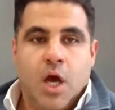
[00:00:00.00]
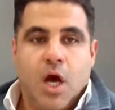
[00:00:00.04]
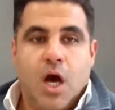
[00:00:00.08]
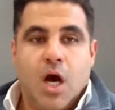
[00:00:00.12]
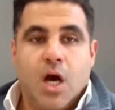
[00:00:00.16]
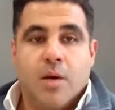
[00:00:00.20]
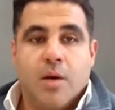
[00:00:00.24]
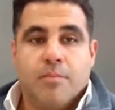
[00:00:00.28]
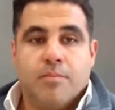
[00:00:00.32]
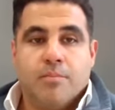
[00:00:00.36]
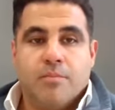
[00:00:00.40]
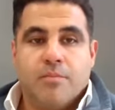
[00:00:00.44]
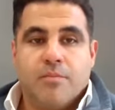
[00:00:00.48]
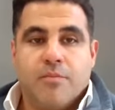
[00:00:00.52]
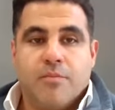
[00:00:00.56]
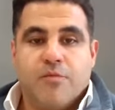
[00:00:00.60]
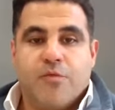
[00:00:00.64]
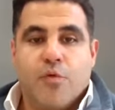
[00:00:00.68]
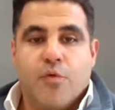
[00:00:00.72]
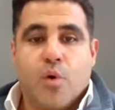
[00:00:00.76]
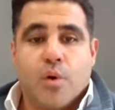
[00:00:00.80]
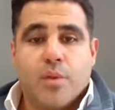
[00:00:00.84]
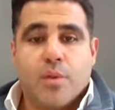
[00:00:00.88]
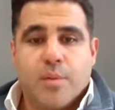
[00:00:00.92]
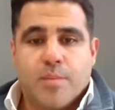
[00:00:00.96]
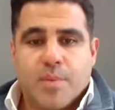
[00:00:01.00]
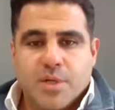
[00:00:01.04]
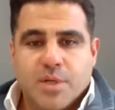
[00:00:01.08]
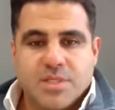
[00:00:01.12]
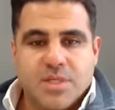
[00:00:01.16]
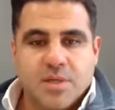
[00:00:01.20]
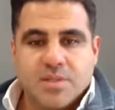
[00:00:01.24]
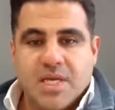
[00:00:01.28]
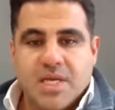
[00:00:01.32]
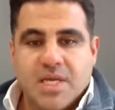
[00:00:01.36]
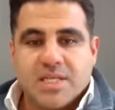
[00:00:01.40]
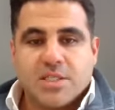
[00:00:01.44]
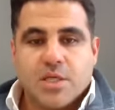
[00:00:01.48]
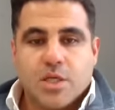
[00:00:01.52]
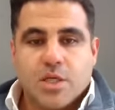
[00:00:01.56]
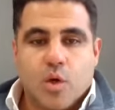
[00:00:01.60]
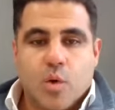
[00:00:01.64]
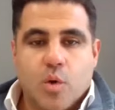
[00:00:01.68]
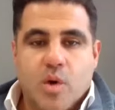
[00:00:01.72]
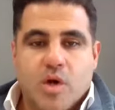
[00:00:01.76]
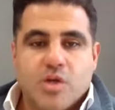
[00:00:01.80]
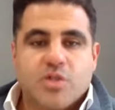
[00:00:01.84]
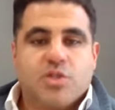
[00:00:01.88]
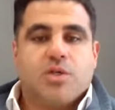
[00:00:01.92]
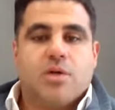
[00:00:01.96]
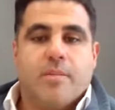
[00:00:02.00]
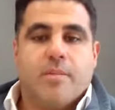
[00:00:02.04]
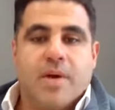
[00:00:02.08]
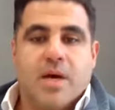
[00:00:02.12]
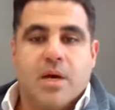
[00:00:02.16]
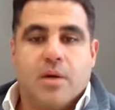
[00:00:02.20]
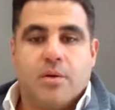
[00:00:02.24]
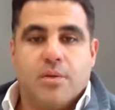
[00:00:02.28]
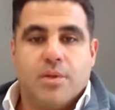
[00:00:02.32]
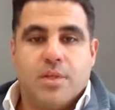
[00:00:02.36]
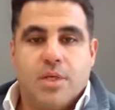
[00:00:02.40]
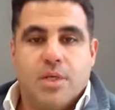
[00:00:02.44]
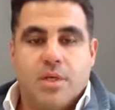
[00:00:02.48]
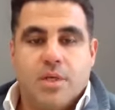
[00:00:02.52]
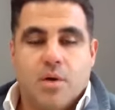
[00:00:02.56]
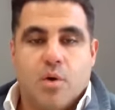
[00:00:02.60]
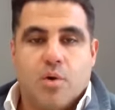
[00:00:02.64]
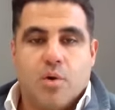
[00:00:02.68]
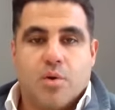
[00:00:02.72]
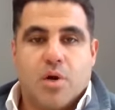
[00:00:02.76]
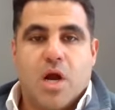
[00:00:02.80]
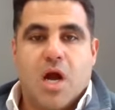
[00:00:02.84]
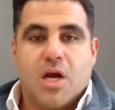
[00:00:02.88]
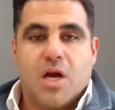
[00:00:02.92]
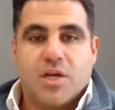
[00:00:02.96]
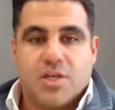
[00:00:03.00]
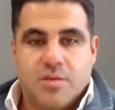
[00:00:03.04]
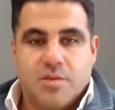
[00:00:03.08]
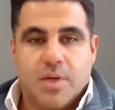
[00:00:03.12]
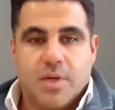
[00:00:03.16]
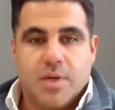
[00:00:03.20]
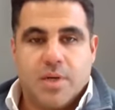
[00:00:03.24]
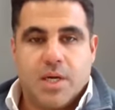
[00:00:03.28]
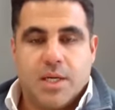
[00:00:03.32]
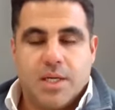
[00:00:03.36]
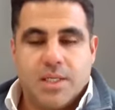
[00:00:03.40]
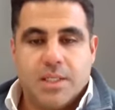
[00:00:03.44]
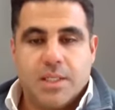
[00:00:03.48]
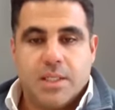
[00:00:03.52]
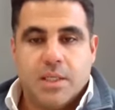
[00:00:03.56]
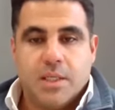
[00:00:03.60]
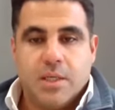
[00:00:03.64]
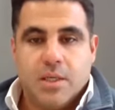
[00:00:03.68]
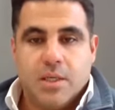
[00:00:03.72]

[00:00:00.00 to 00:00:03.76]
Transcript: For the person that was asking a question about the owner occupied,